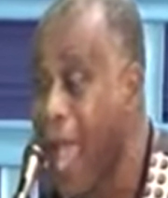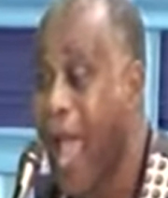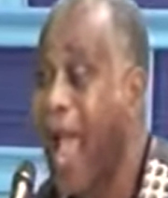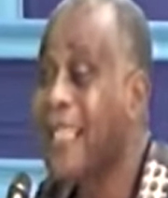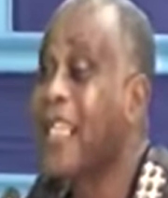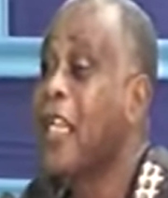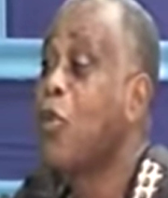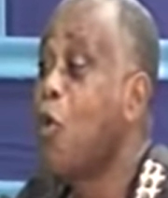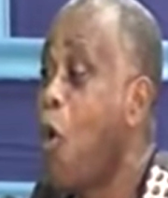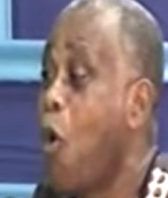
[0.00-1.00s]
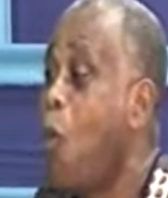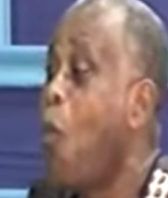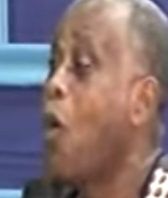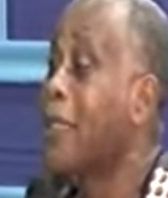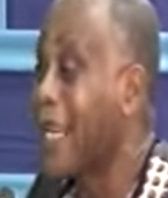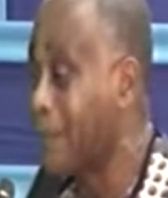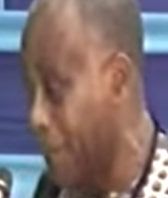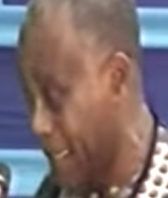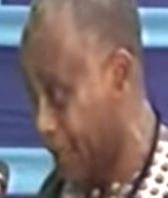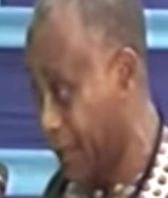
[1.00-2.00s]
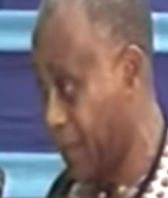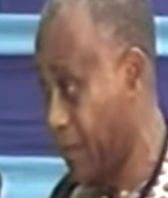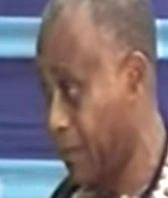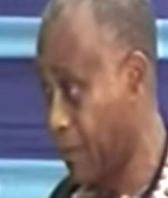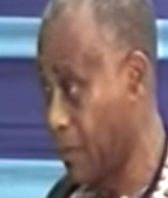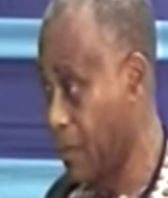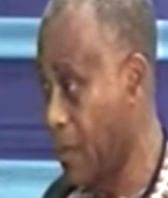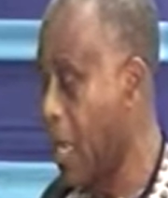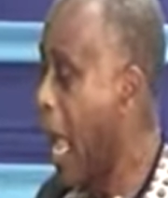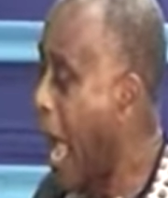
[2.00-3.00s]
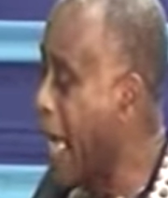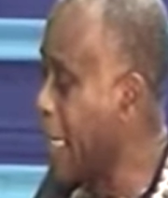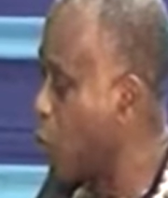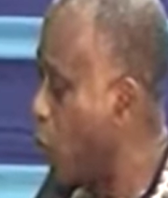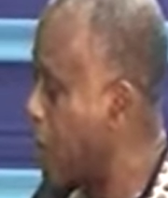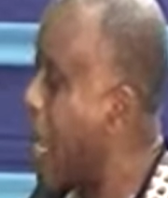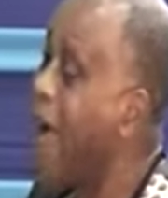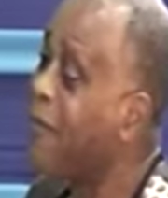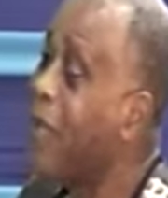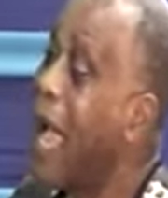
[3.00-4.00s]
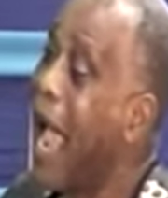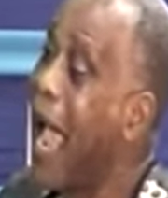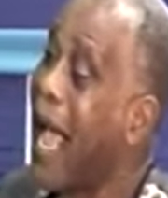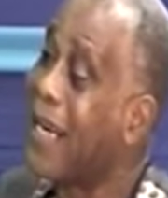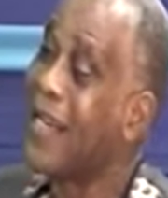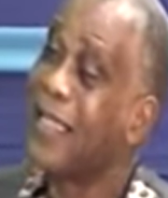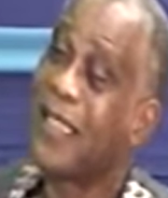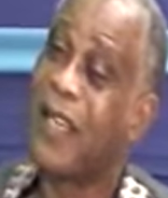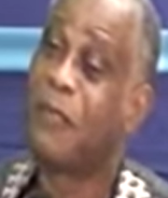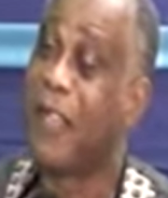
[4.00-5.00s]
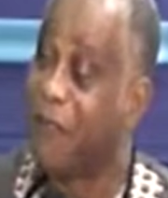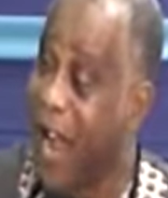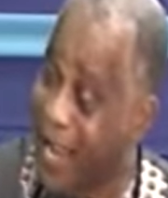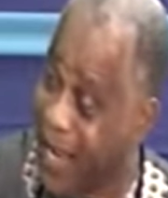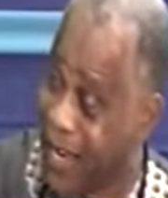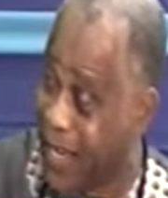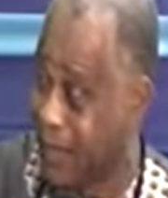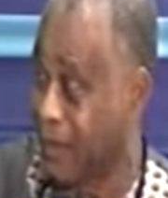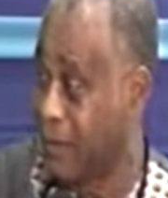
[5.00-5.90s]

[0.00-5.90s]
I didn't know what that meant. And it was after I had received divine healing